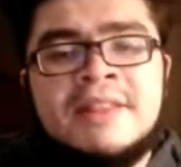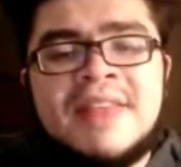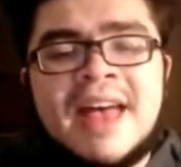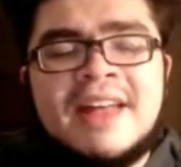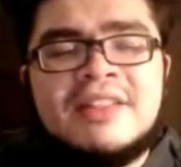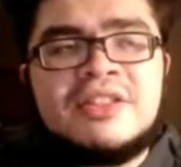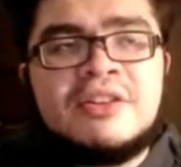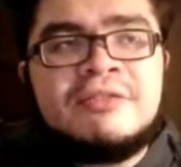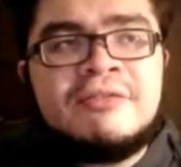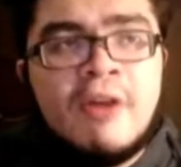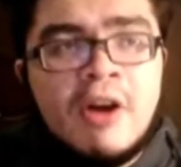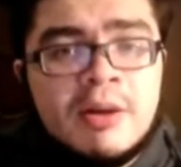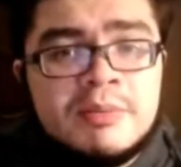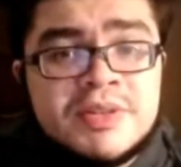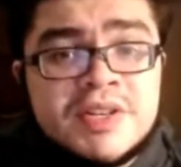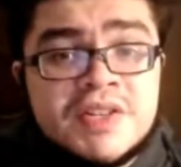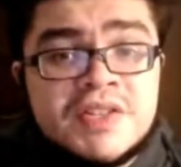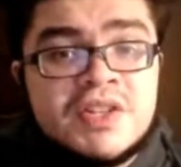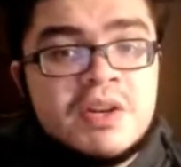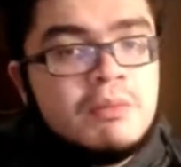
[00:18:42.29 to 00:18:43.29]
that the farm
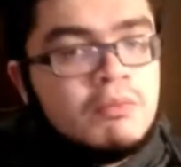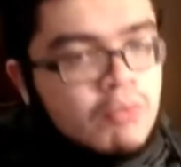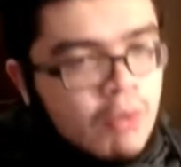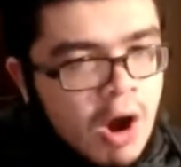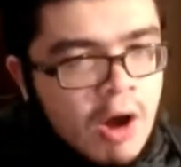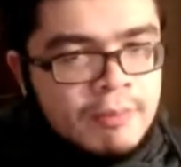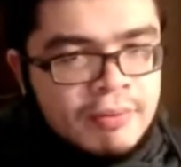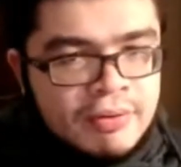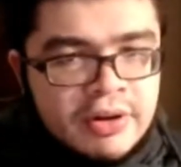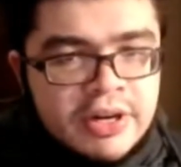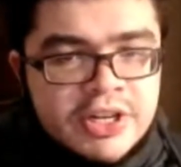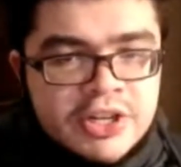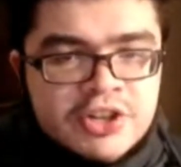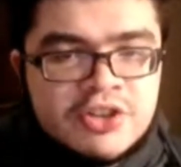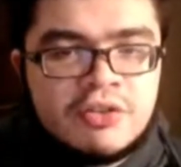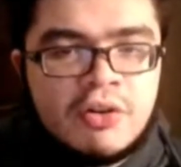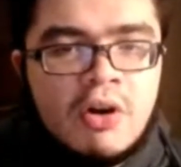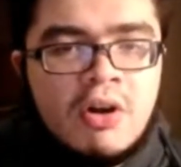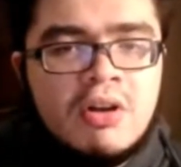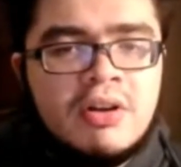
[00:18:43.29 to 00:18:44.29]
system, while pretty
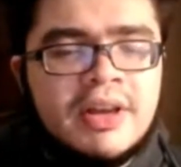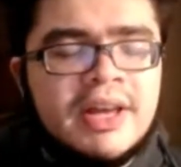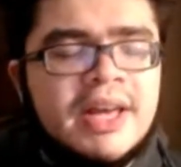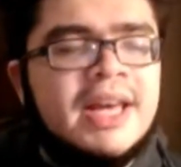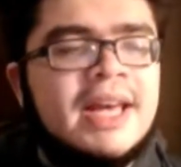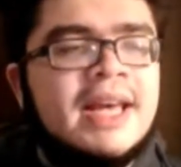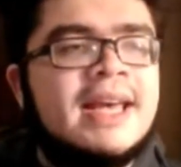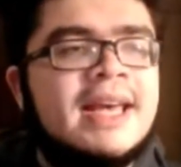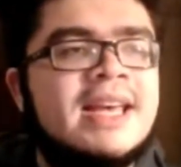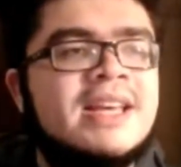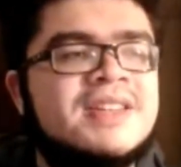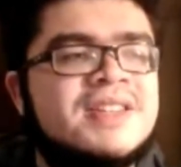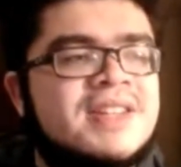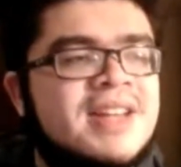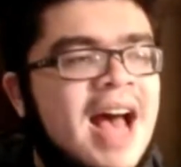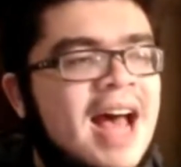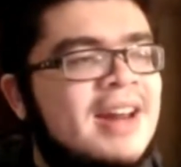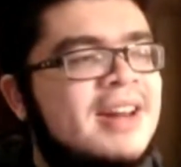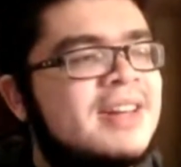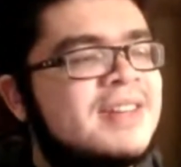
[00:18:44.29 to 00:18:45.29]
strong, is
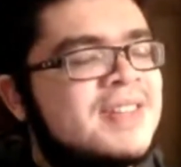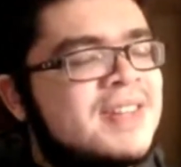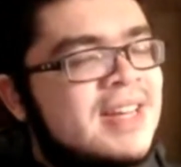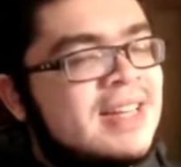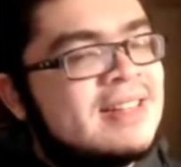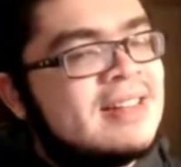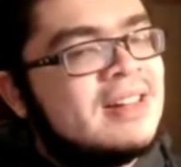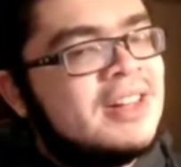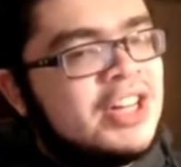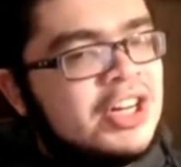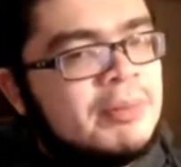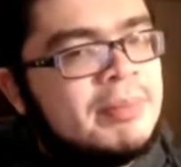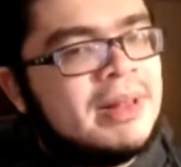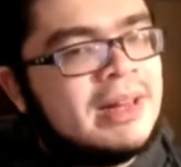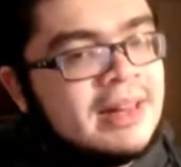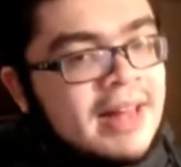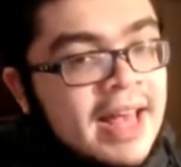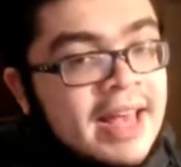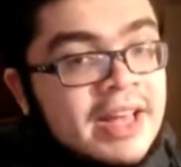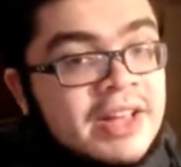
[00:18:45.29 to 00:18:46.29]
not it's a little
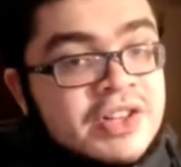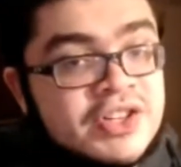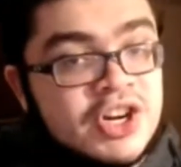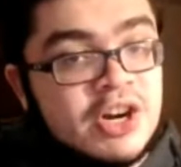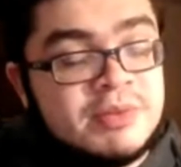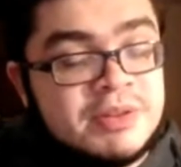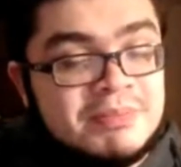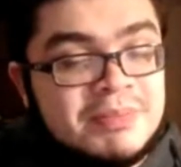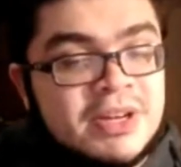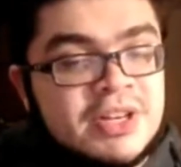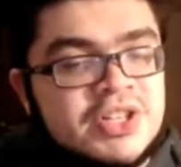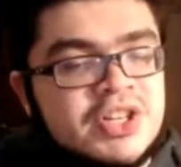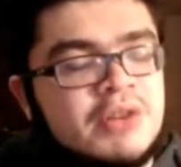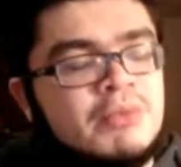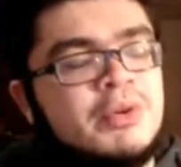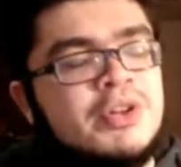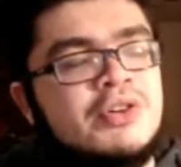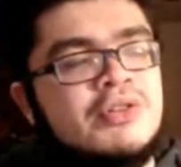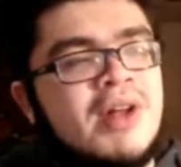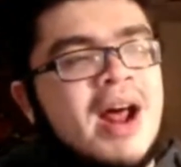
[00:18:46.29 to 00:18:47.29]
bit light in terms of
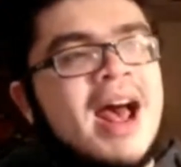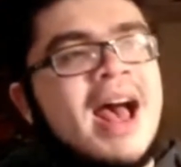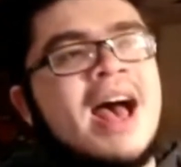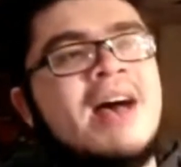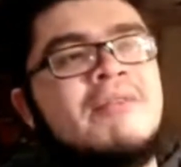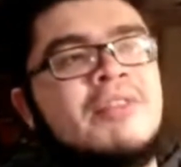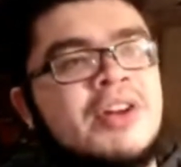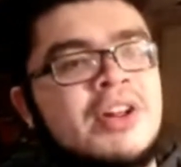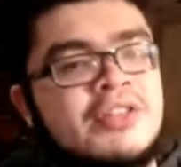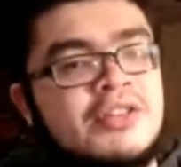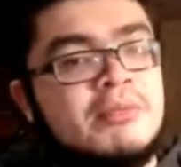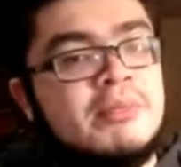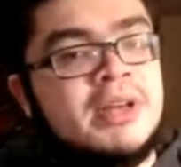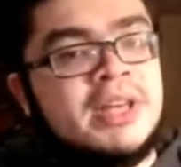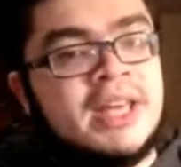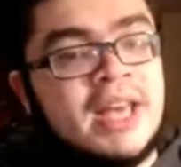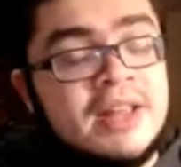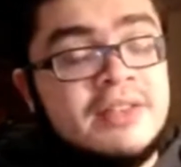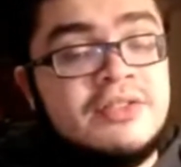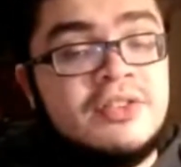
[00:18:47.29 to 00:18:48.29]
pitching. We do not have another
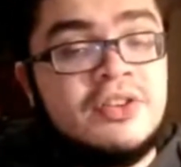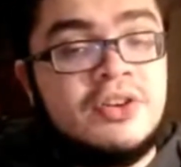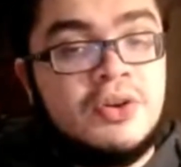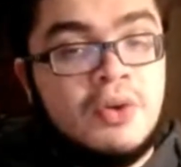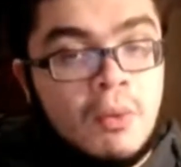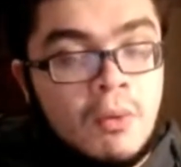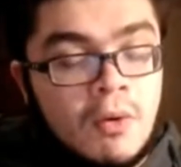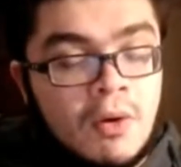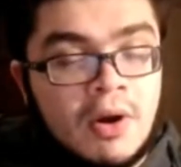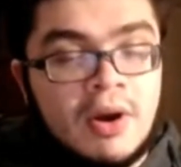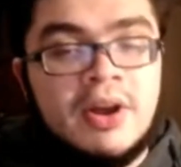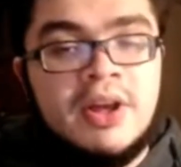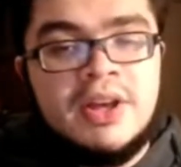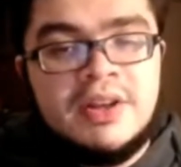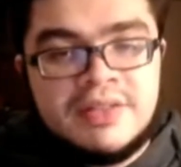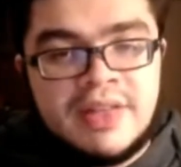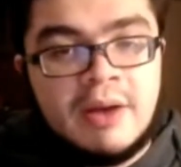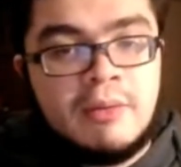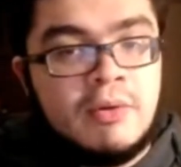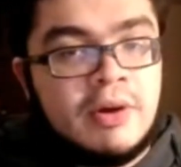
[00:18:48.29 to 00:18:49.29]
Mackenzie Gore
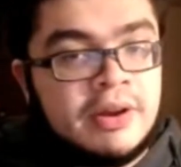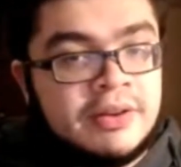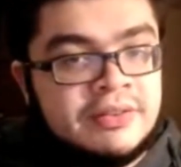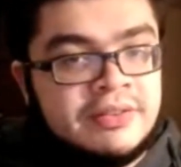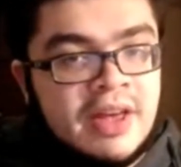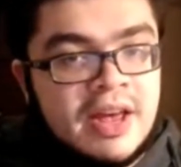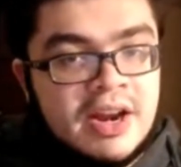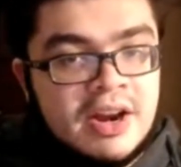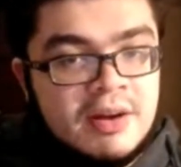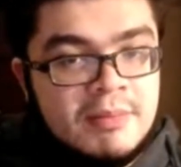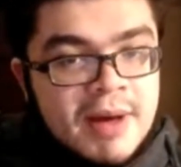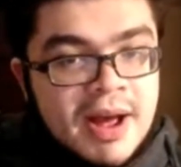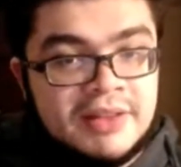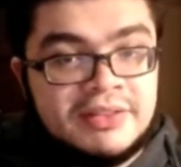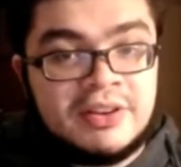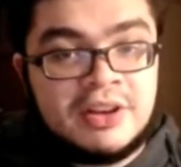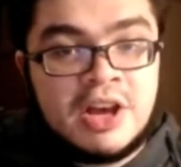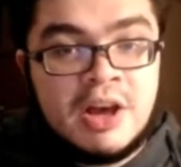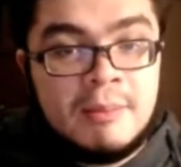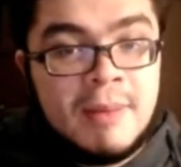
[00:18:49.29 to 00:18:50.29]
that we're excited about
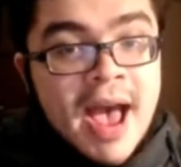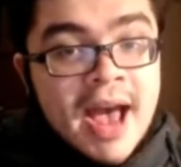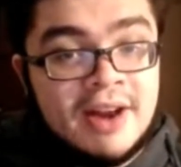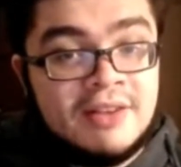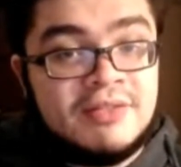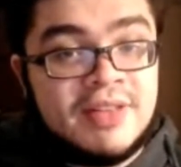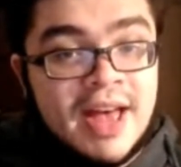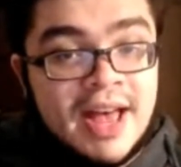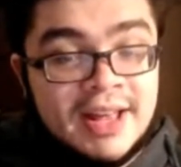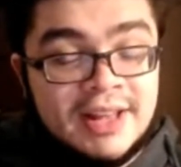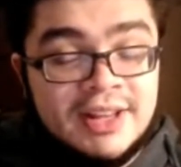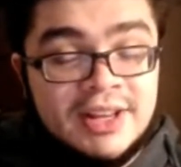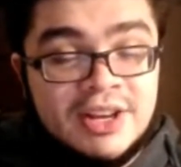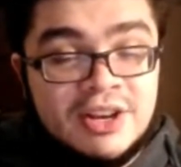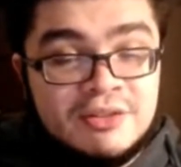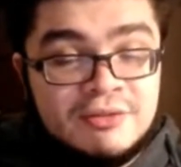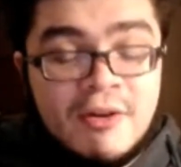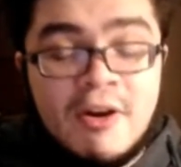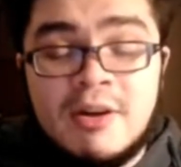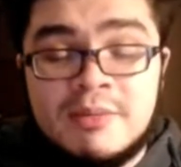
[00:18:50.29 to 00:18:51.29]
to come out of that
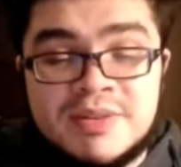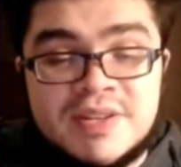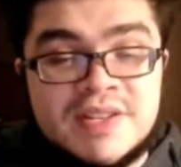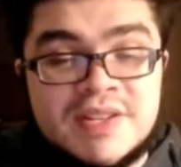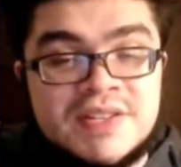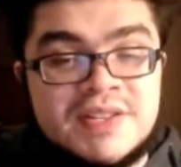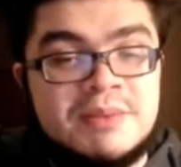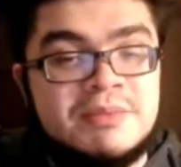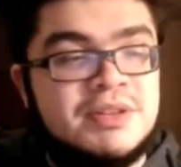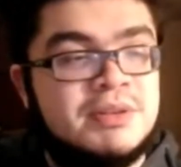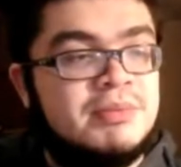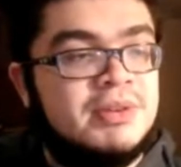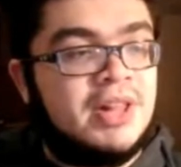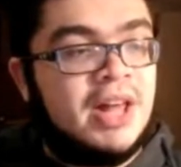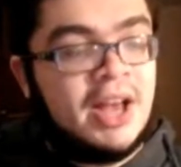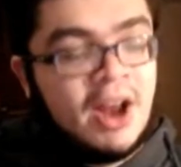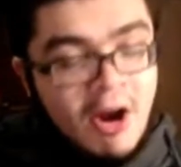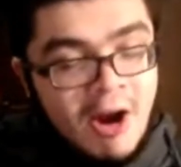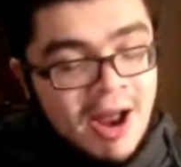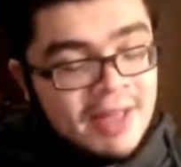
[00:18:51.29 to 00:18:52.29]
farm system to be
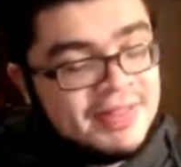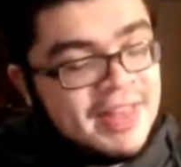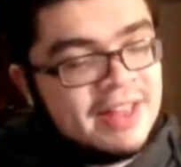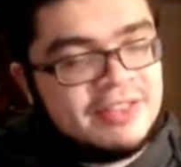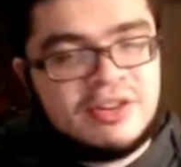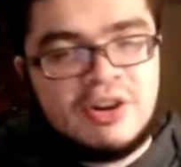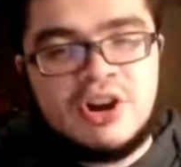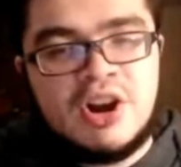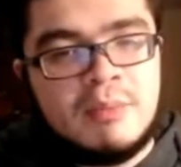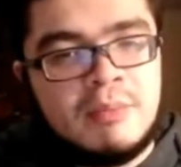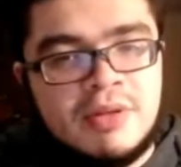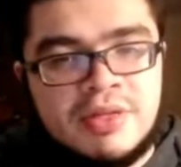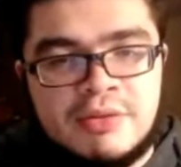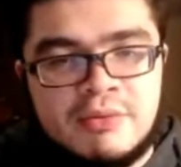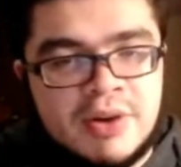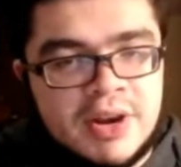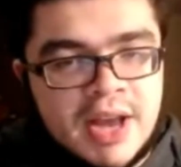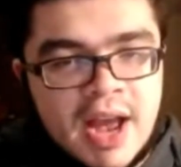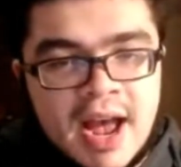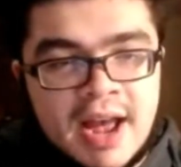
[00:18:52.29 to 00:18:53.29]
like, all right, that's our number
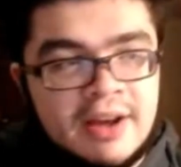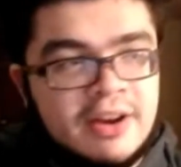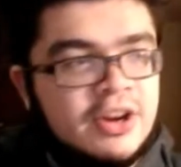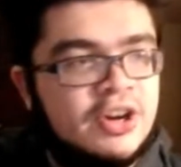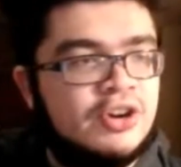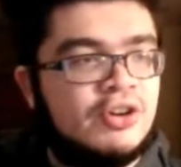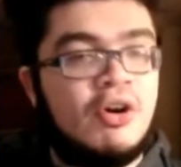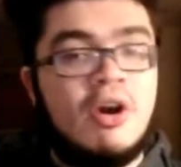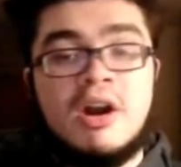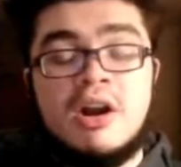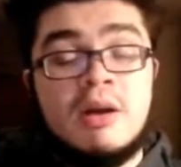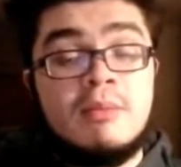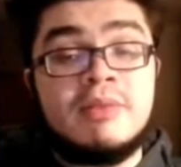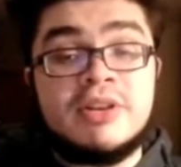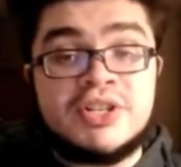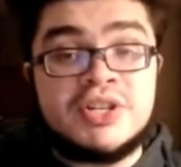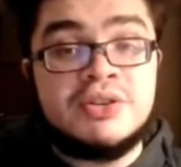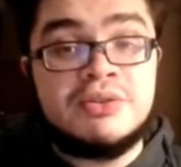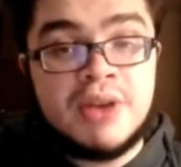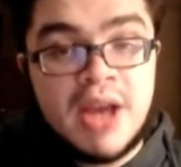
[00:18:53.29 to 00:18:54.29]
three guy or our number
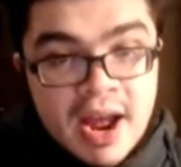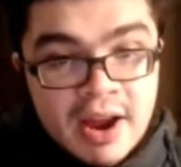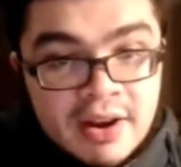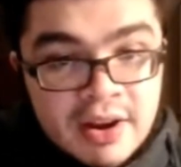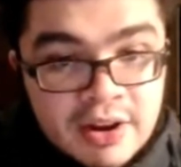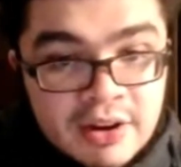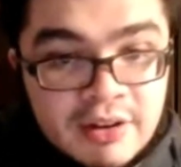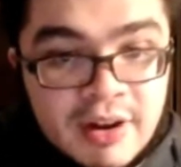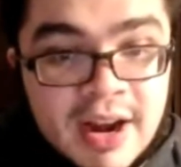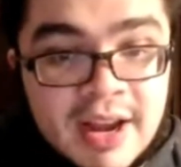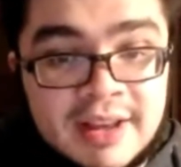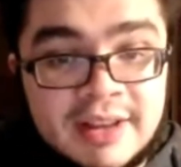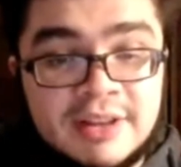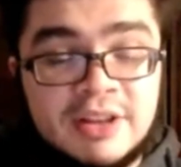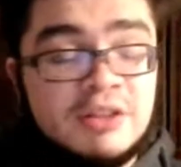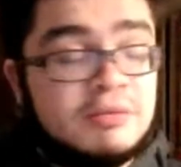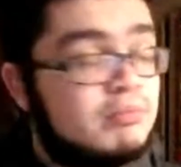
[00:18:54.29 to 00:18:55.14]
two guy, right?